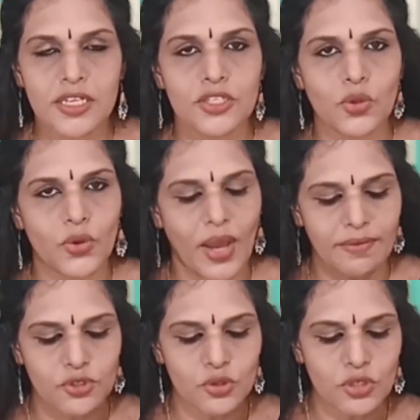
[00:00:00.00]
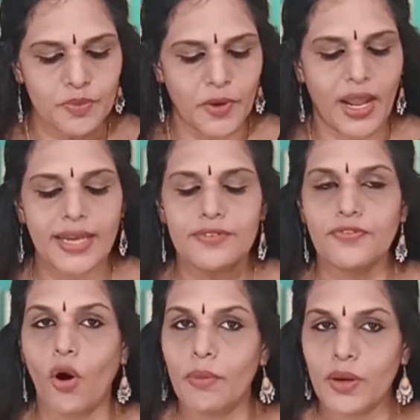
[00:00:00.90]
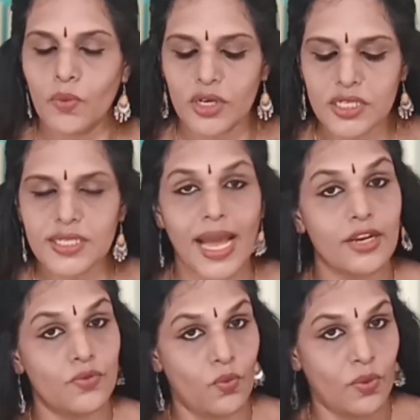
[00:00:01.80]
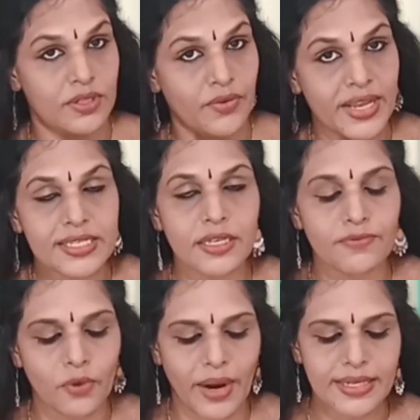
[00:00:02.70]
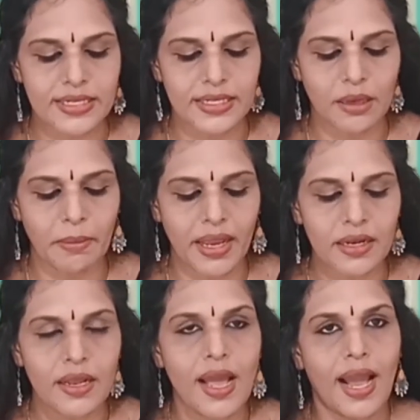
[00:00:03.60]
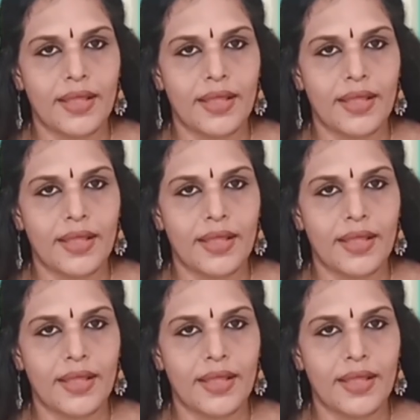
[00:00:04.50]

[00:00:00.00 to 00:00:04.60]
So you have to use polite formal words and the reason for writing the mail,